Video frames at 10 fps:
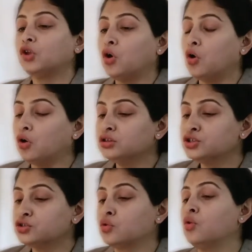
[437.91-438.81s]

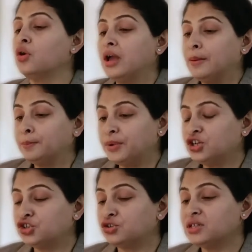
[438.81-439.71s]
Also,
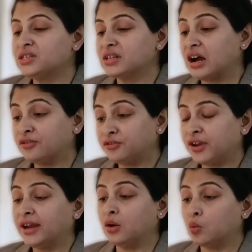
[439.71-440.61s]
patients are
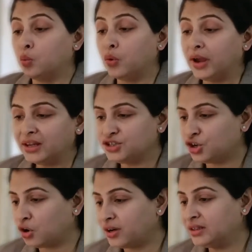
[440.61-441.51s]
fed well
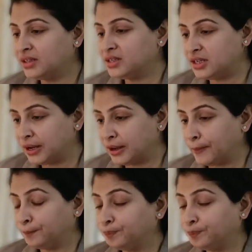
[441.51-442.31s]
during the day.